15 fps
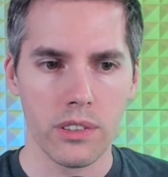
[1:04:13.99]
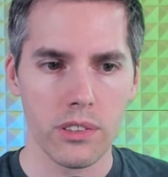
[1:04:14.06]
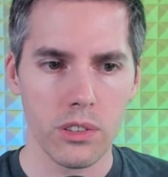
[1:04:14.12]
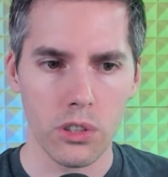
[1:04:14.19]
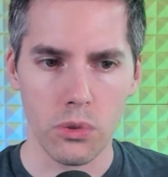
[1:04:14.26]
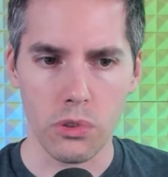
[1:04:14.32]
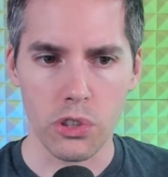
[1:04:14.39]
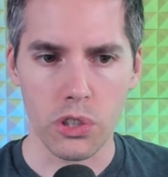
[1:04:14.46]

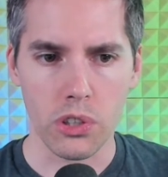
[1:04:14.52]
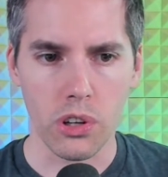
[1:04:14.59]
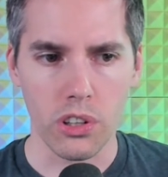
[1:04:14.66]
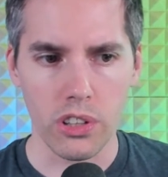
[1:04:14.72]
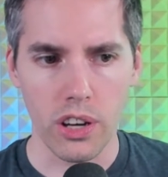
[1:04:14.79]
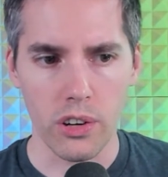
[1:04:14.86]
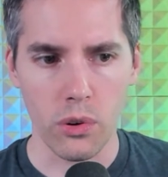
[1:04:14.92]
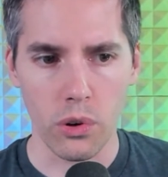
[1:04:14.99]
You're gonna return all
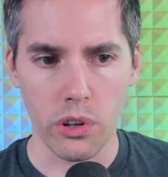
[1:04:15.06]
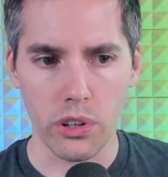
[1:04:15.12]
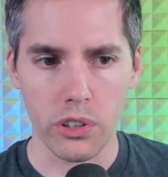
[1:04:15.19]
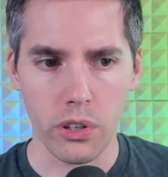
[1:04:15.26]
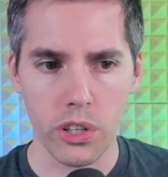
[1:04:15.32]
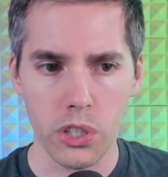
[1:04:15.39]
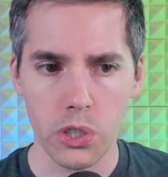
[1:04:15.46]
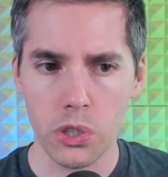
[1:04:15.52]
non-horror
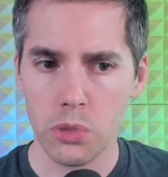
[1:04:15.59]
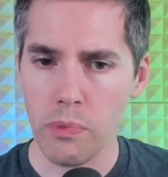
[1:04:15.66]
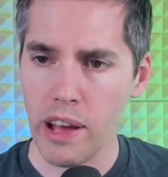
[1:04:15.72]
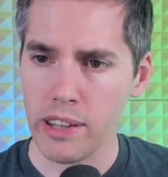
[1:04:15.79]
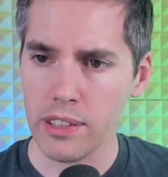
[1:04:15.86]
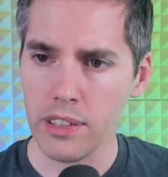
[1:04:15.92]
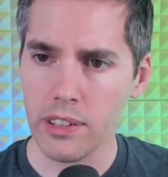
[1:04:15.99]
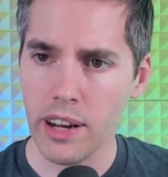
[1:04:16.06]
creatures
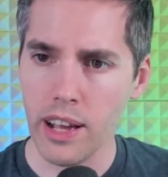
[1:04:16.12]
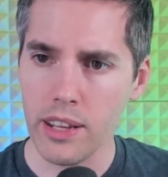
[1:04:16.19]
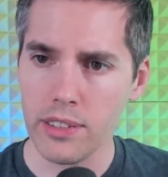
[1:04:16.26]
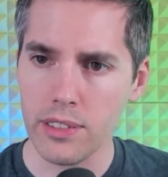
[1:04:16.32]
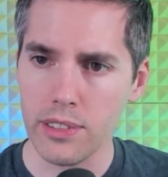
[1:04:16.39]
back to their hands.